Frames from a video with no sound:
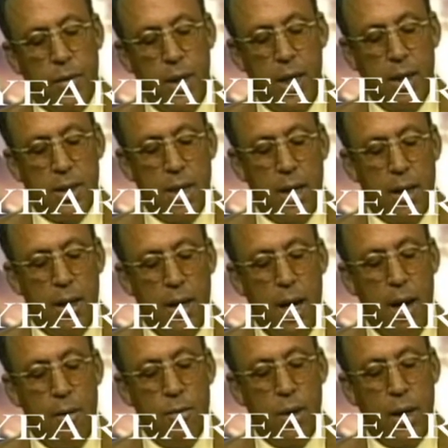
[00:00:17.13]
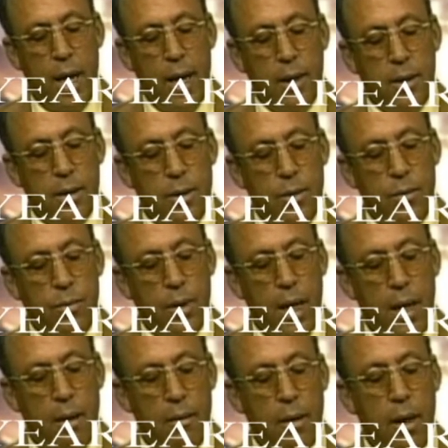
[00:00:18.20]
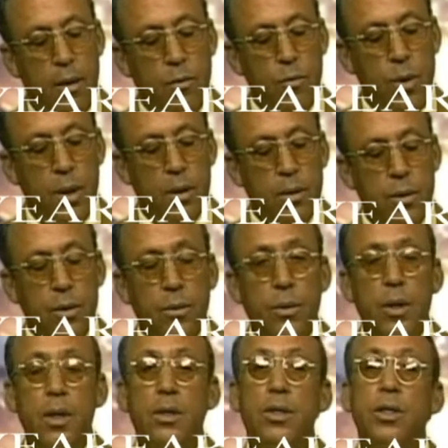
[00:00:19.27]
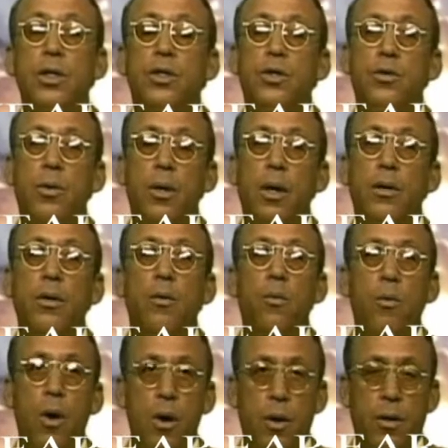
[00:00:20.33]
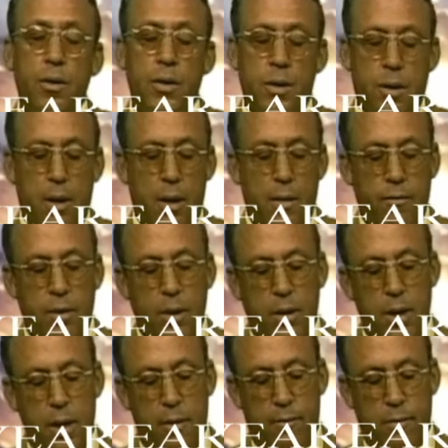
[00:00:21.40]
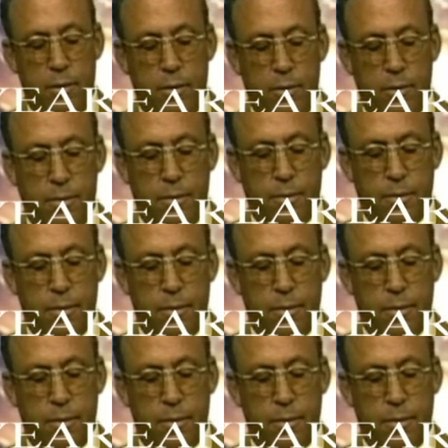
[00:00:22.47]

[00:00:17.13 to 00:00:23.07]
The things that Allah would like to do now and will do is destroy the works of the devil,